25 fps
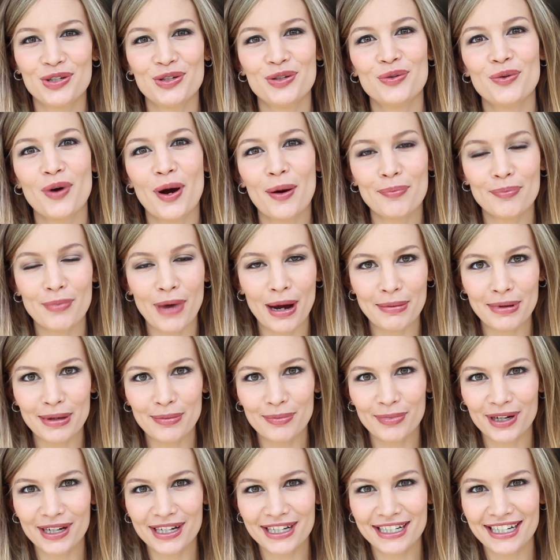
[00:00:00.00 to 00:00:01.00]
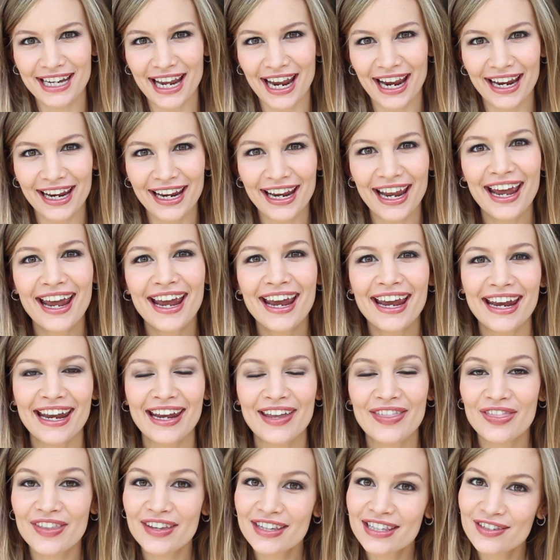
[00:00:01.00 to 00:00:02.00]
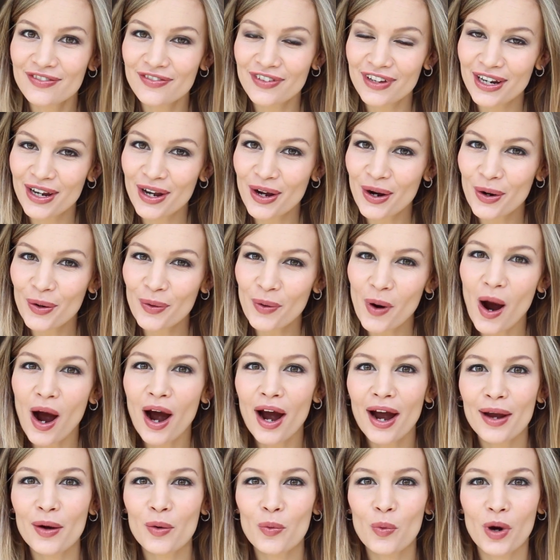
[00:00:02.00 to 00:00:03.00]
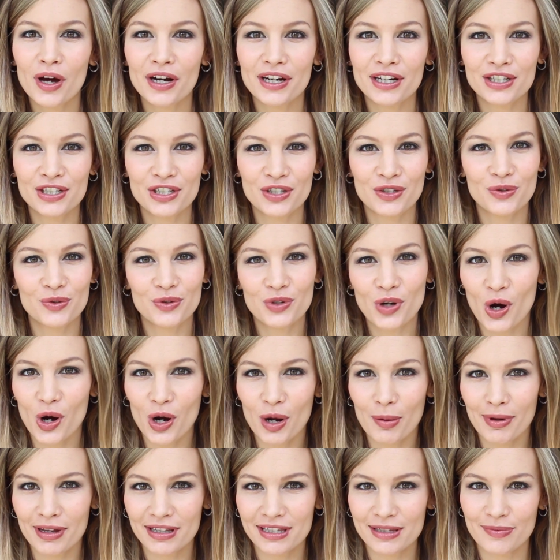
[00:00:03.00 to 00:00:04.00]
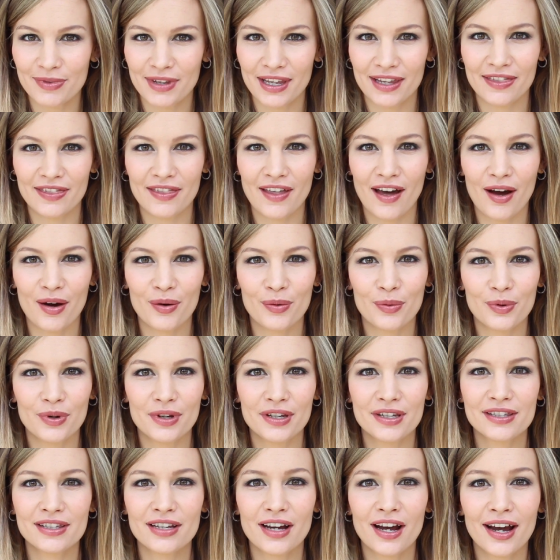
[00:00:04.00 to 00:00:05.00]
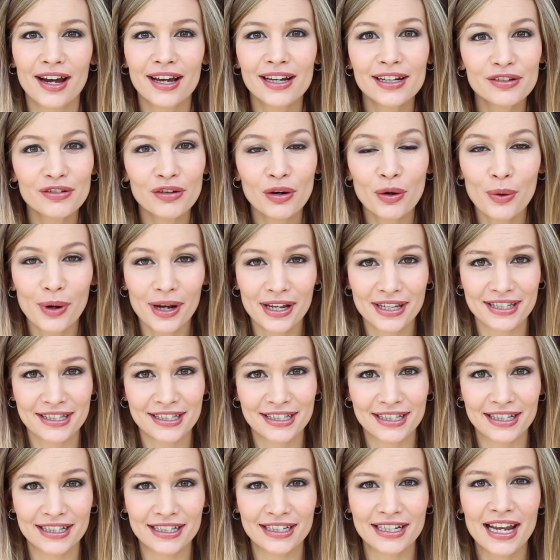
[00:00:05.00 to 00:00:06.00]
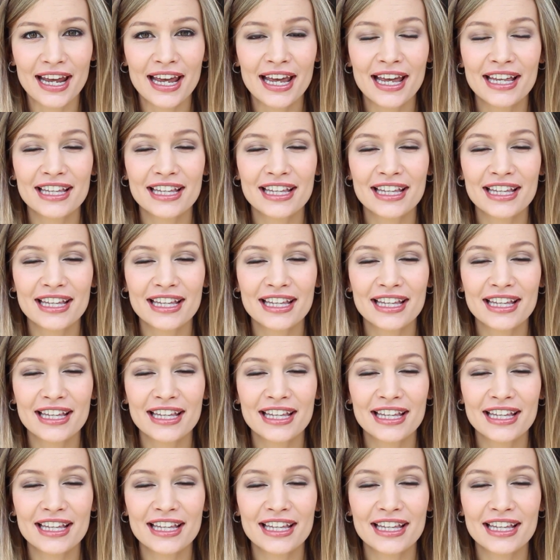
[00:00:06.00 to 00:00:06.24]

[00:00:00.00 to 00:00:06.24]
to Mommy Monday. In this video, I wanted to talk about something that was highly requested,